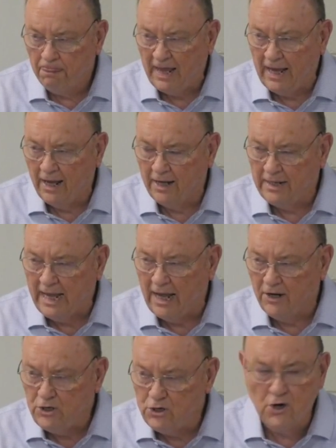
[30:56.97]

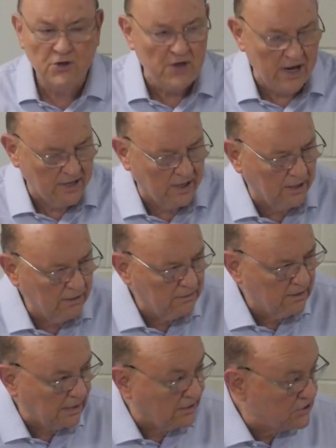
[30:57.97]
And you're
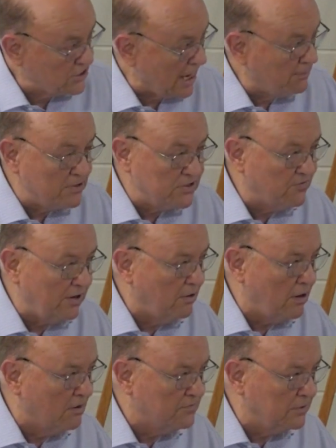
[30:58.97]
thinking, and this happens very
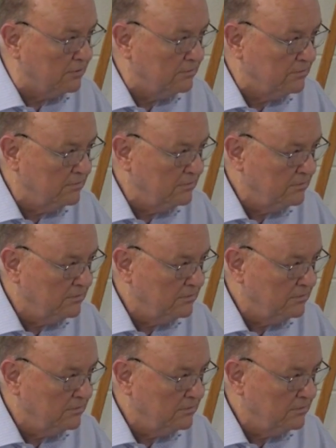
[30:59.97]
often,